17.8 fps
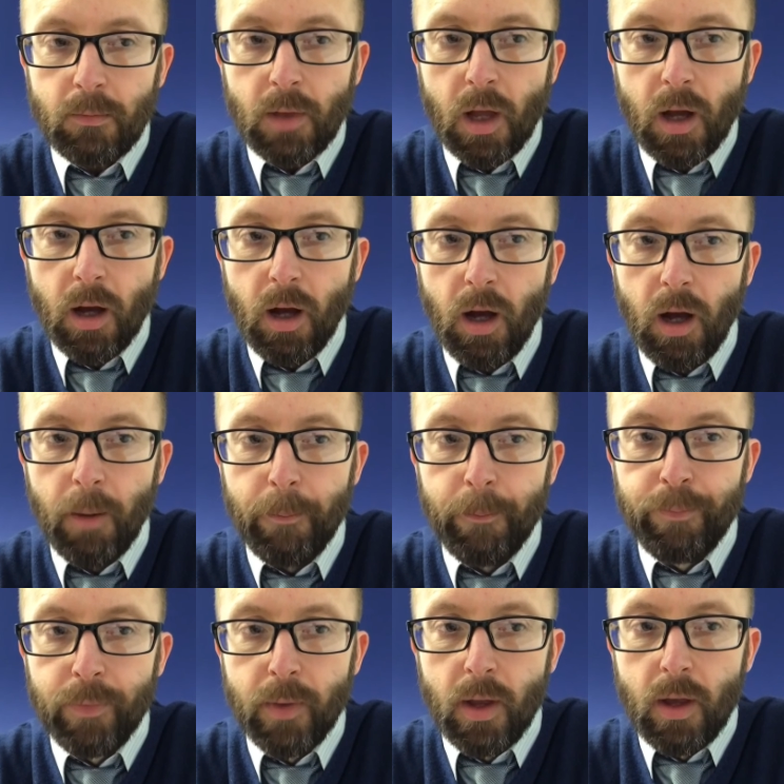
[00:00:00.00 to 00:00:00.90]

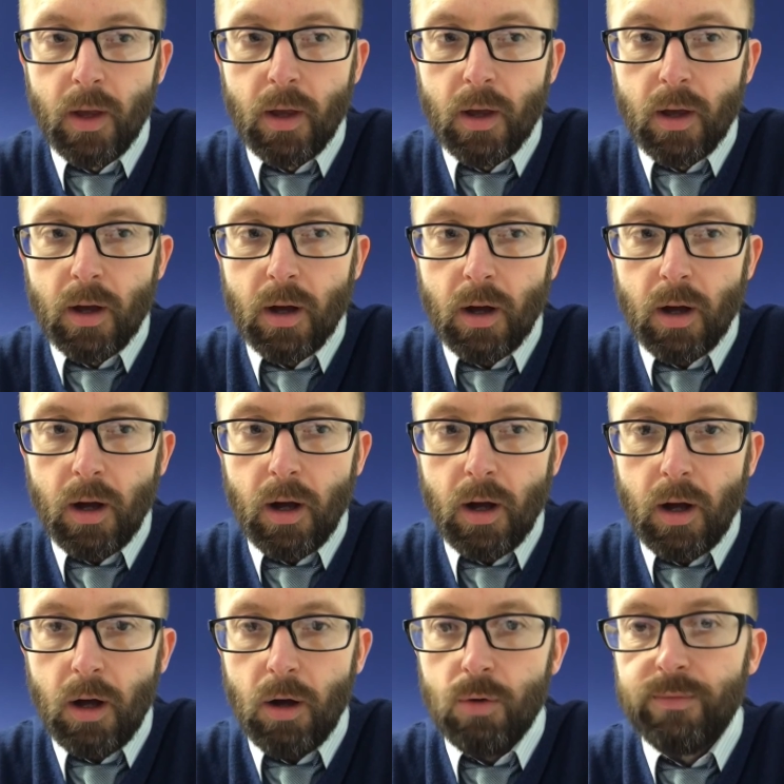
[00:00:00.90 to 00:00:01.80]

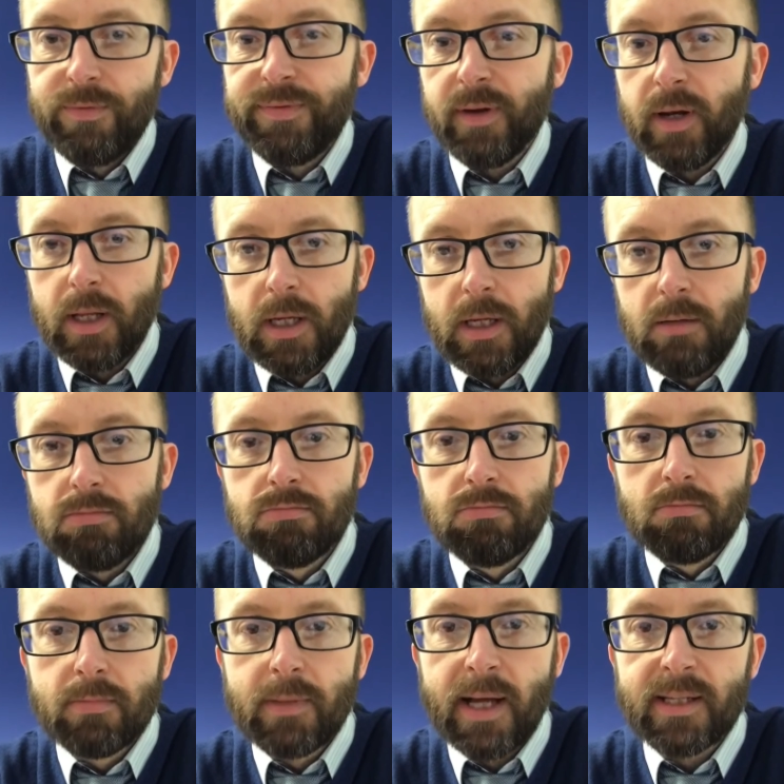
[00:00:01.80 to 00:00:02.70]
Hopefully
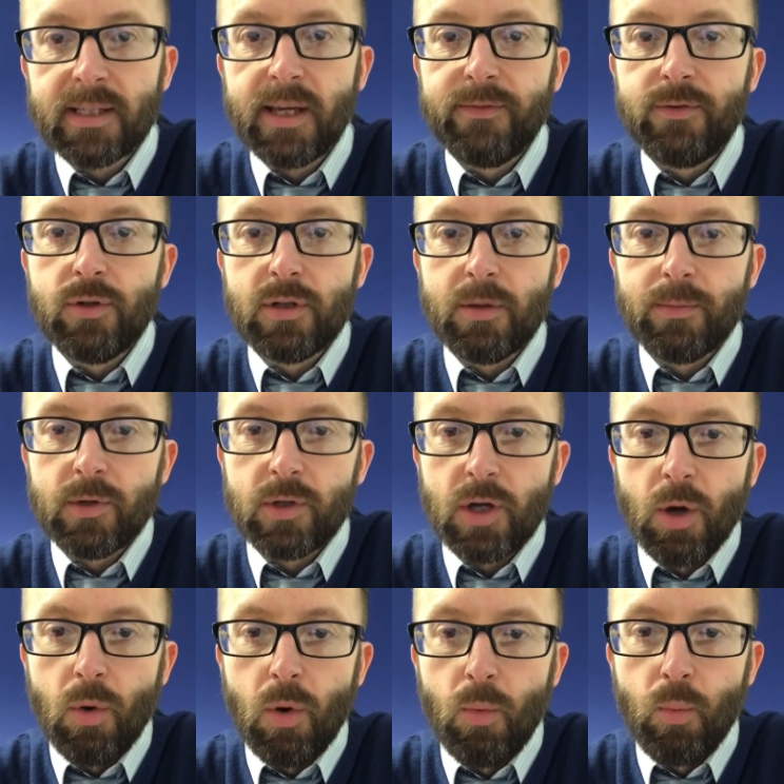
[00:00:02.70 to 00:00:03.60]
that gives you something to
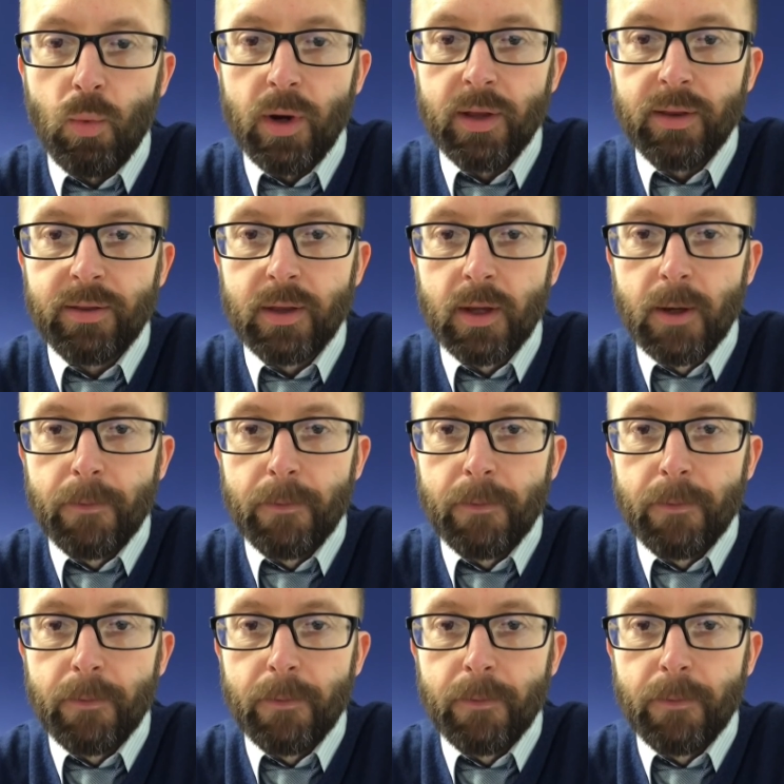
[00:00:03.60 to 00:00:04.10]
go on with.